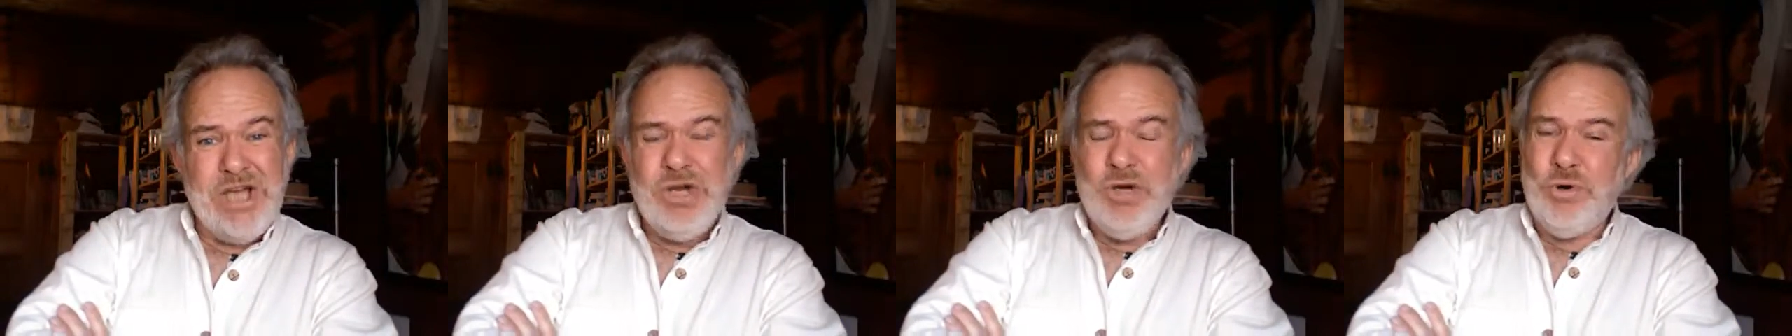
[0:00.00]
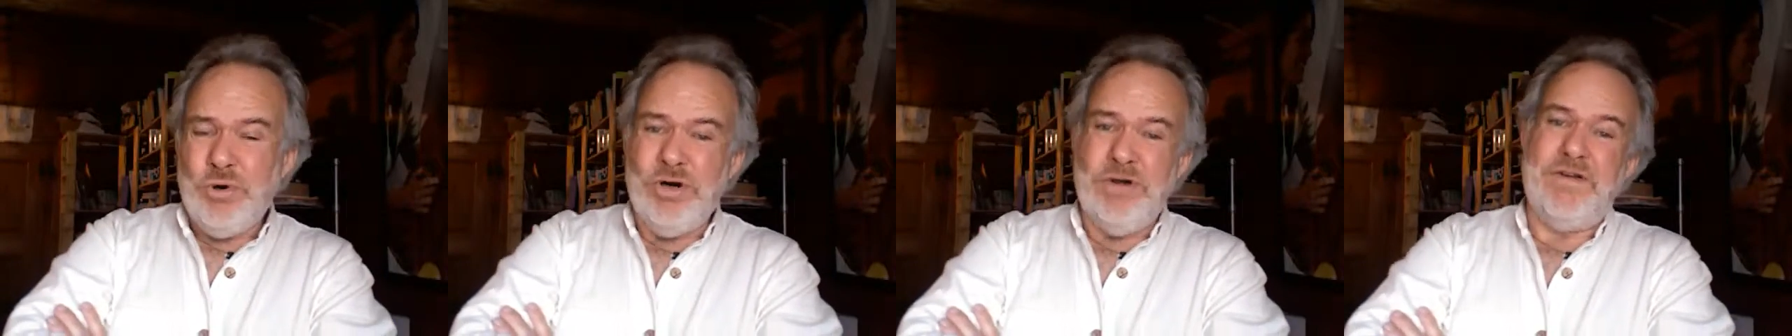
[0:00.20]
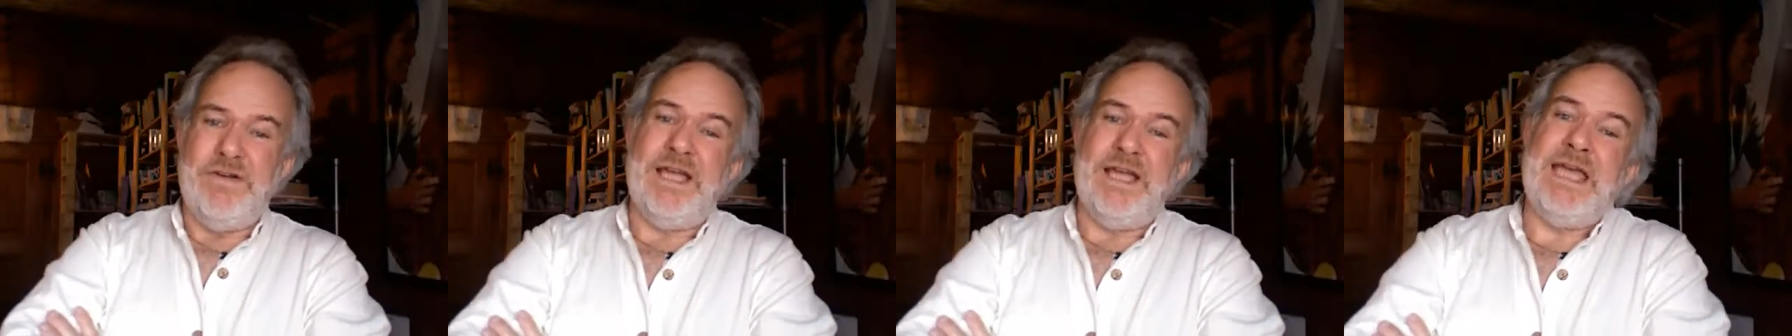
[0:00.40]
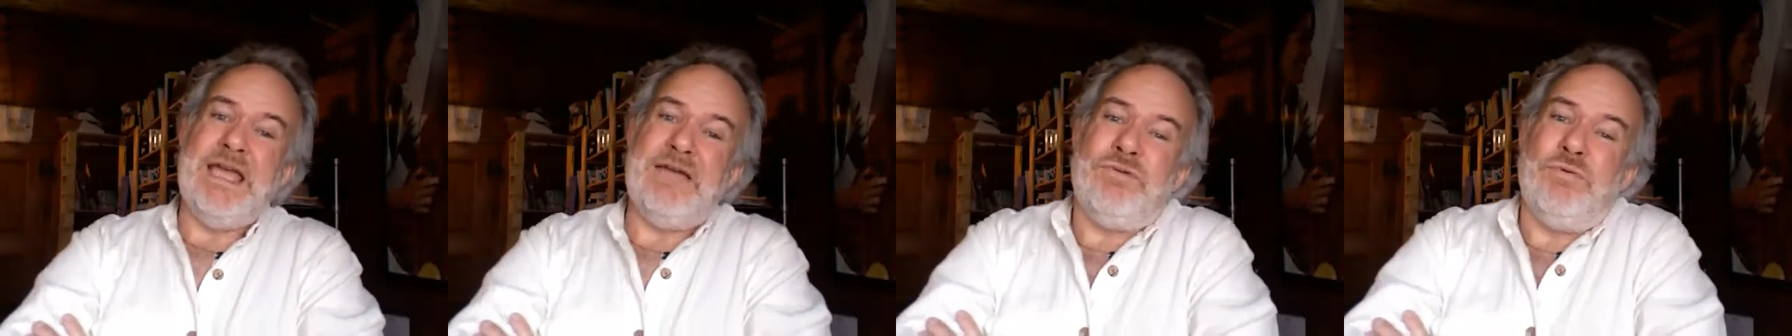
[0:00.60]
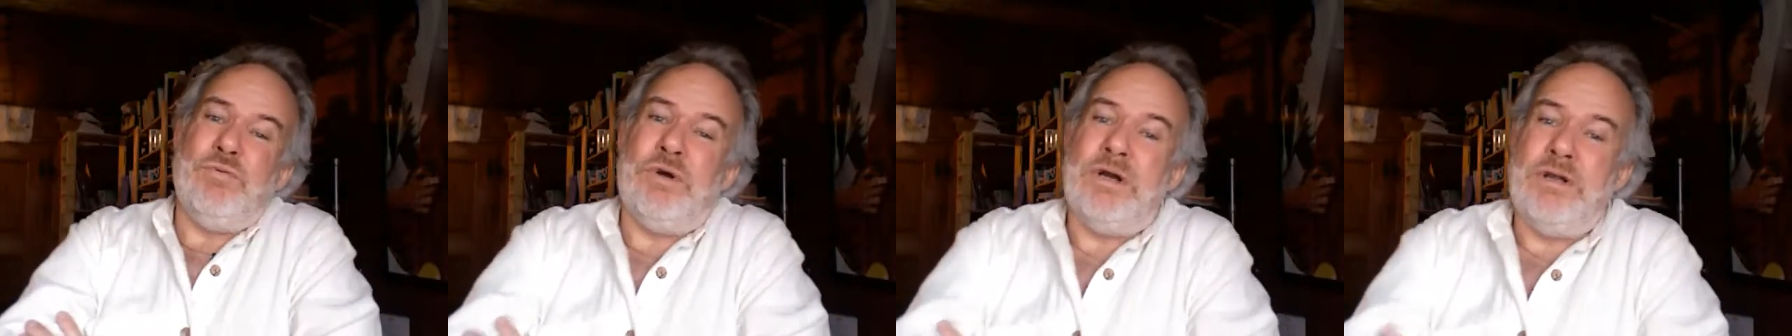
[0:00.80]
or if I
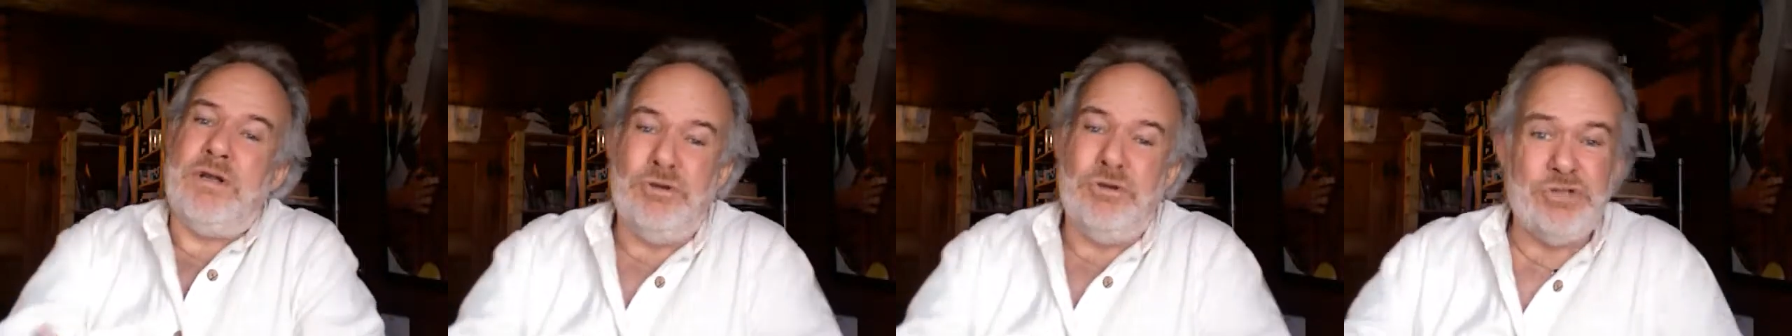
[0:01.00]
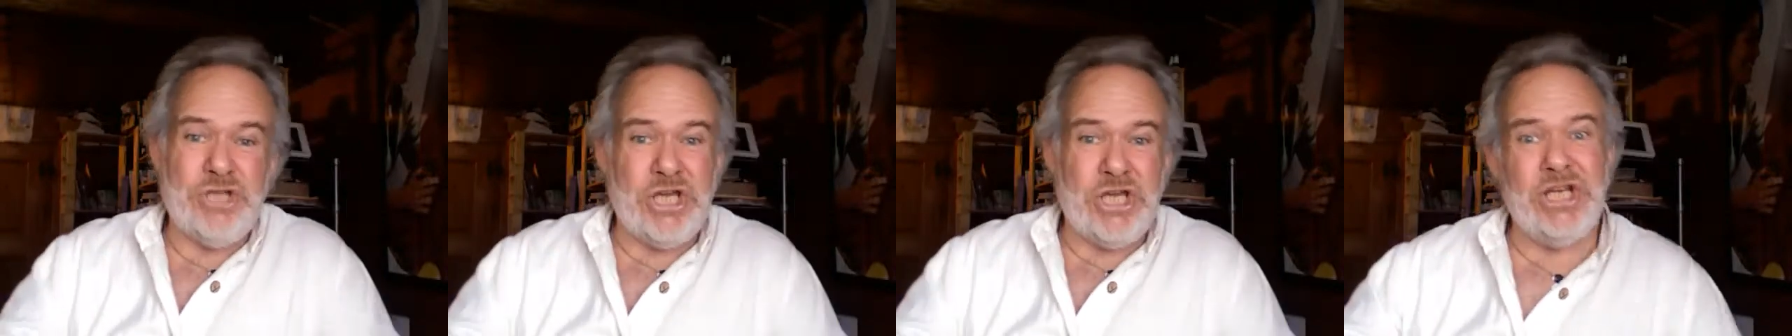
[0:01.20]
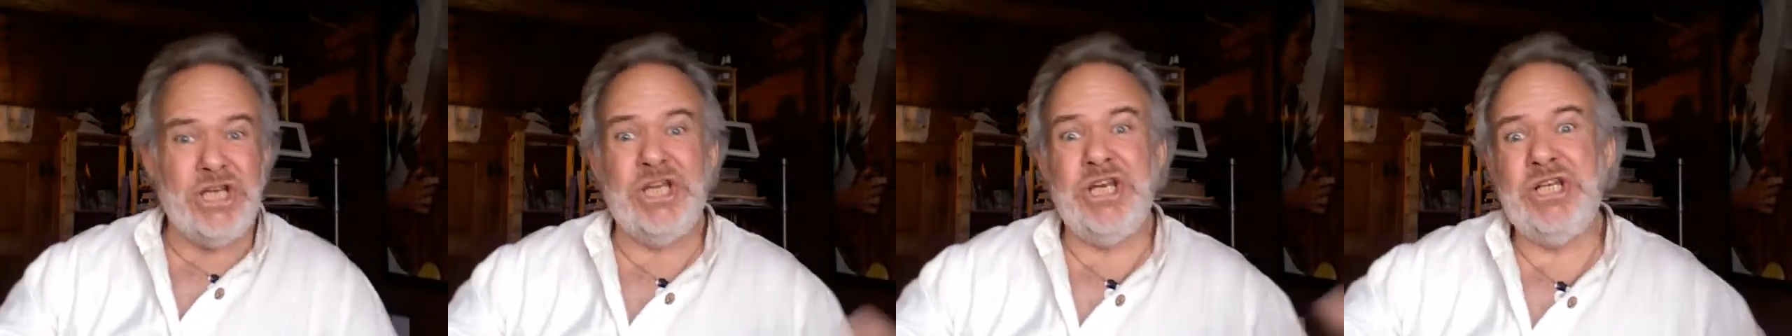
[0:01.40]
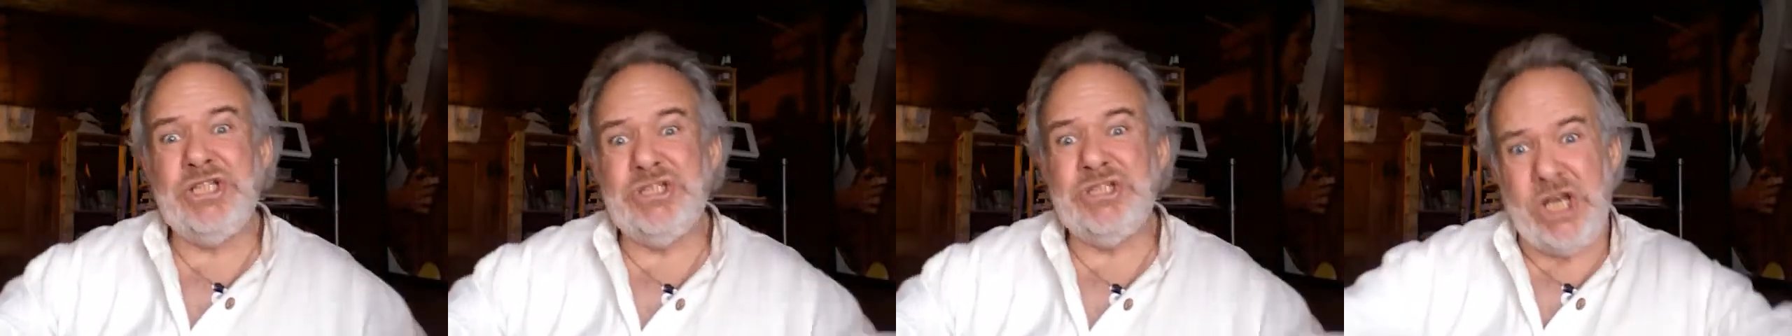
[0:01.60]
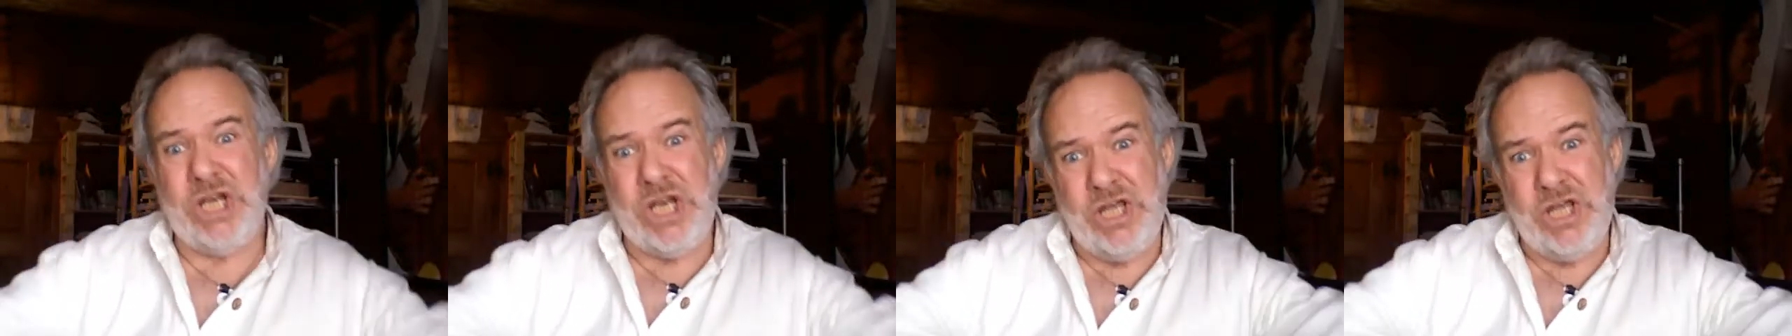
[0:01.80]
gave her one of those
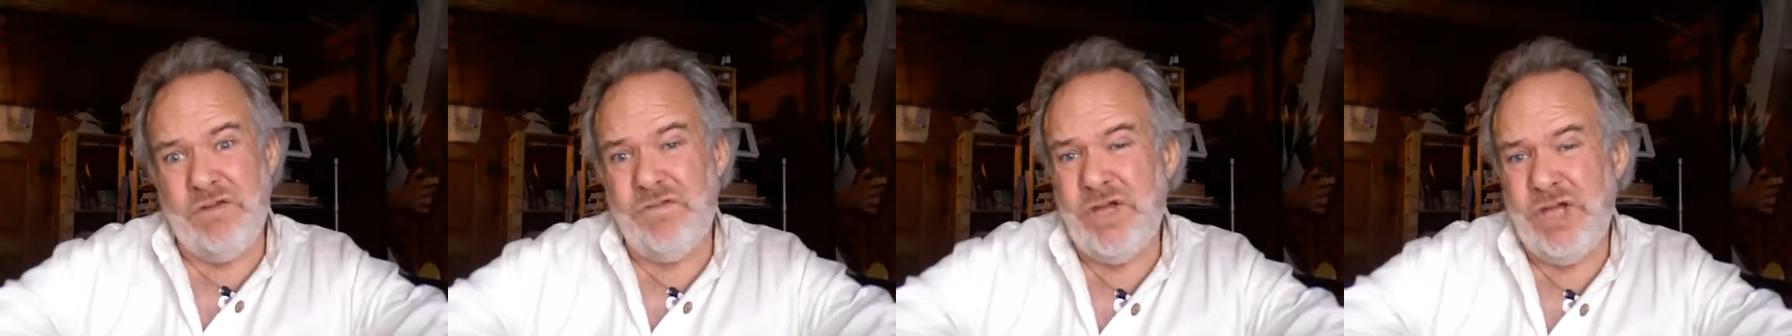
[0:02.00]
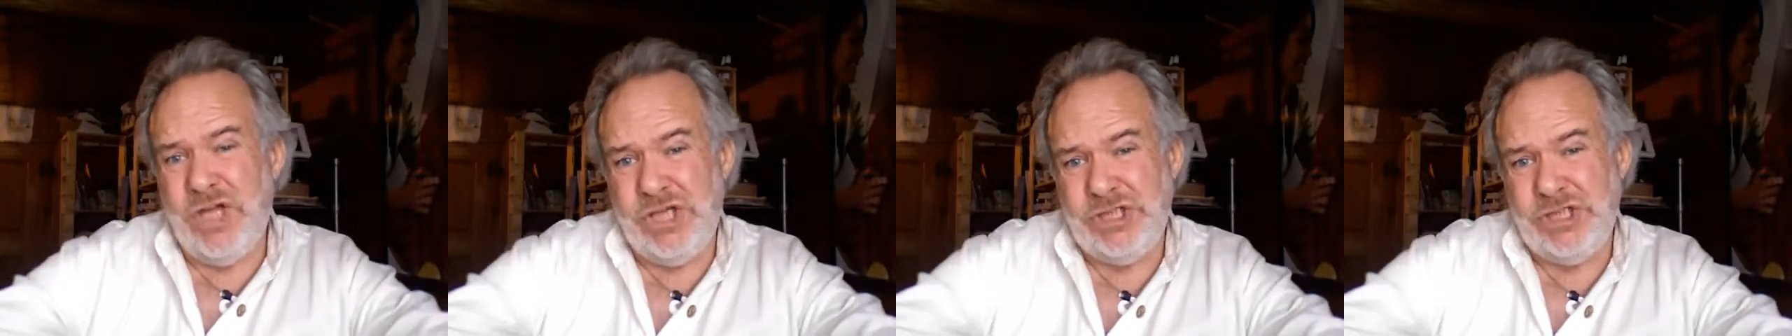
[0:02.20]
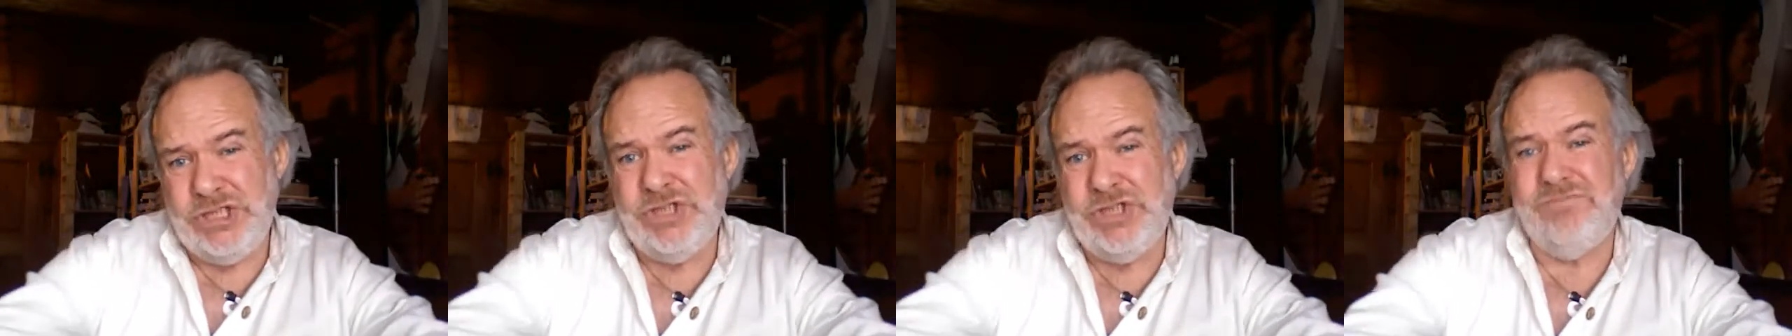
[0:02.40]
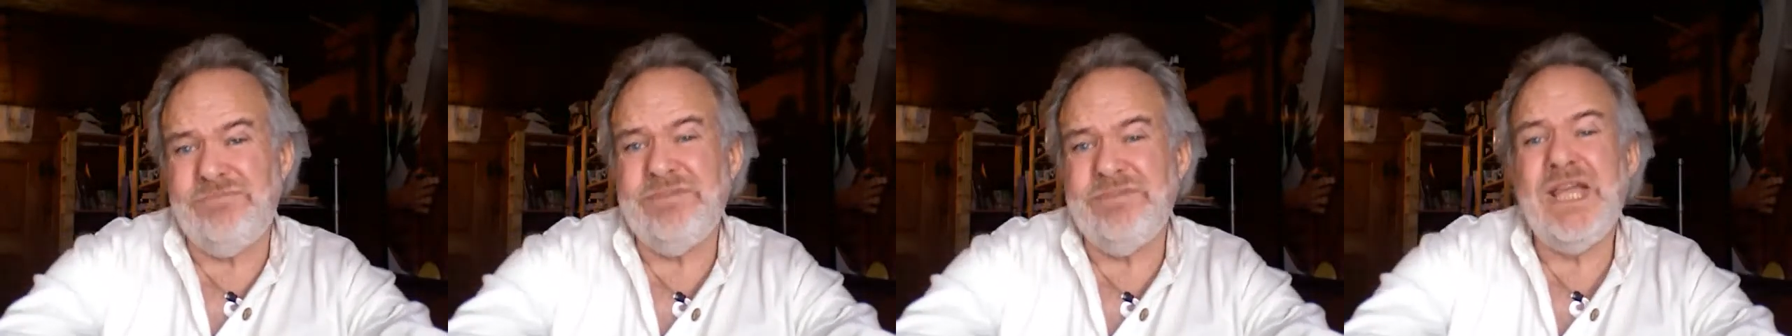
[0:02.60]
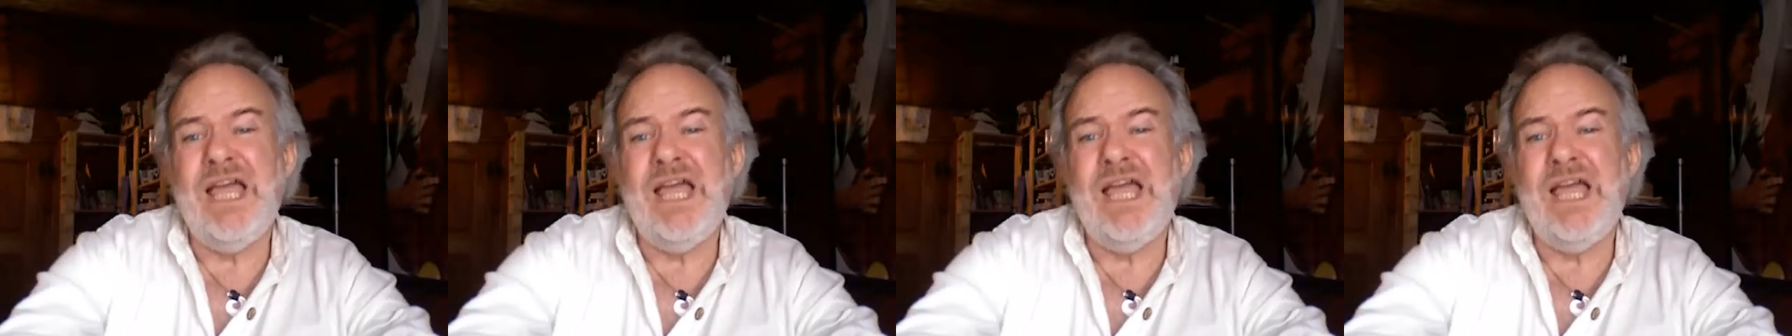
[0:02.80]
unconditional love hugs, you know,